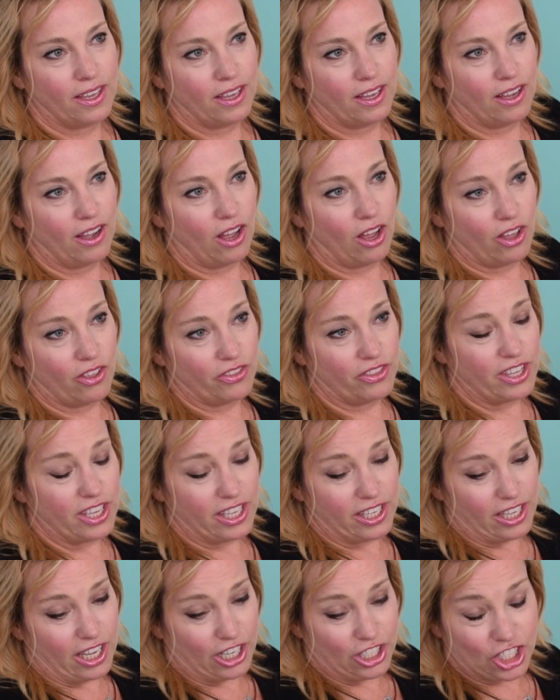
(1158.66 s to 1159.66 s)
on
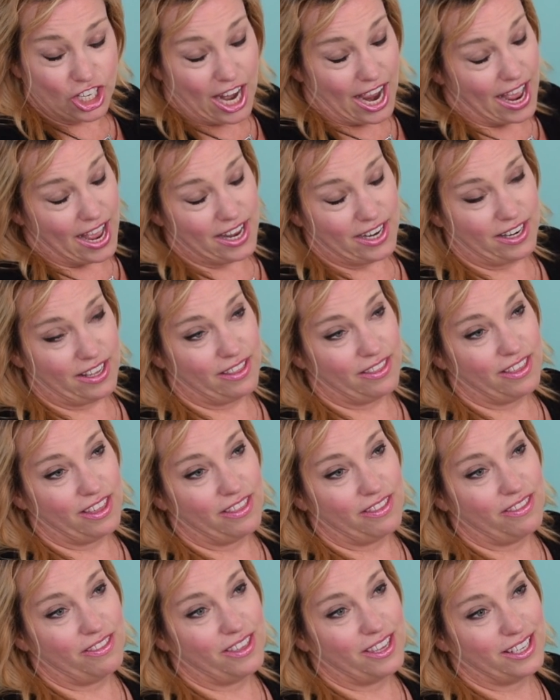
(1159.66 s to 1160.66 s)
the chat
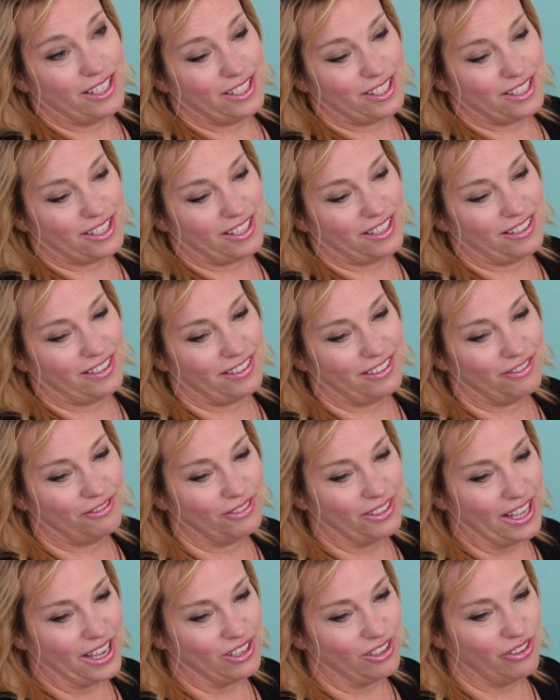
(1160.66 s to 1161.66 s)
that this
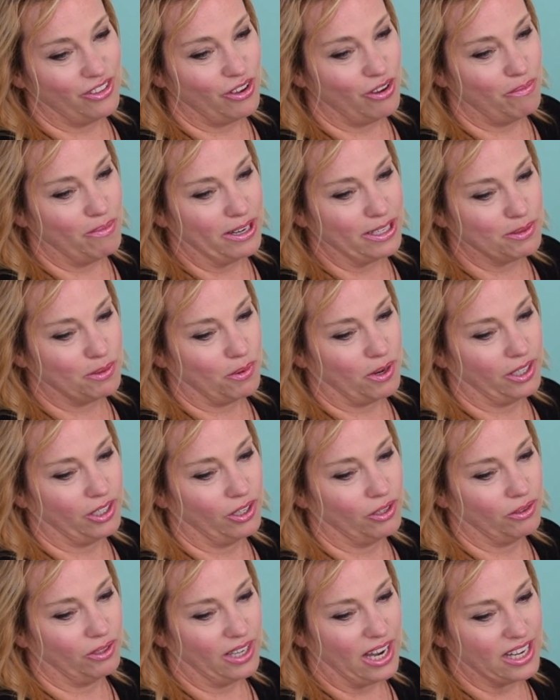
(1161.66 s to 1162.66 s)
flannel, though, it makes me wanna go
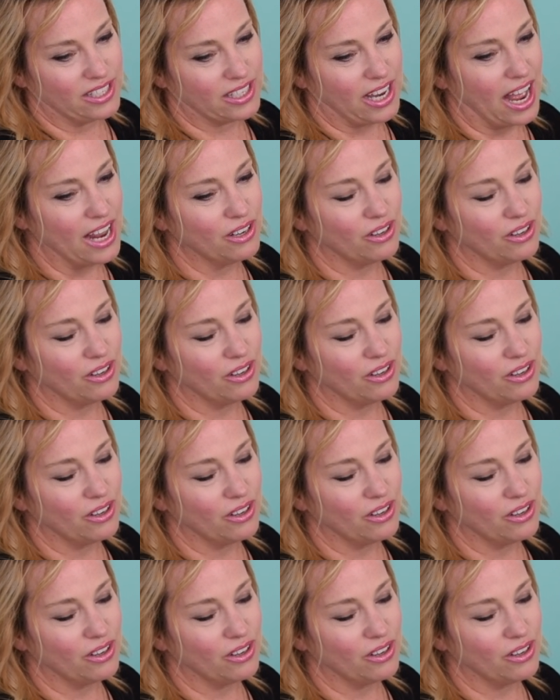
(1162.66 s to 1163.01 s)
to Alaska.